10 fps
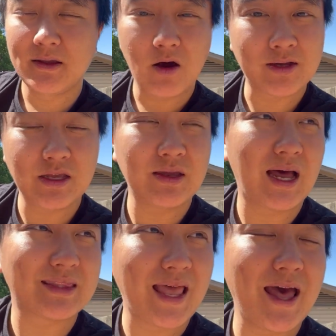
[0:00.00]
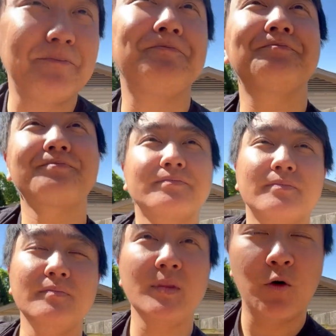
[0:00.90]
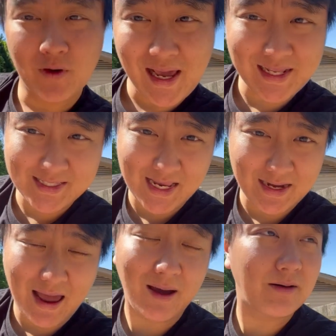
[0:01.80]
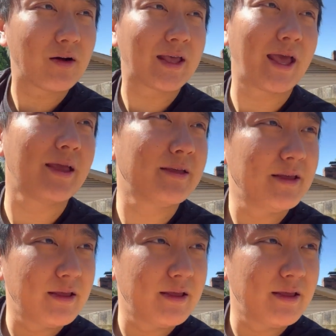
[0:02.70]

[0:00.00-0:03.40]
Okay, you got that? What I can say now, okay?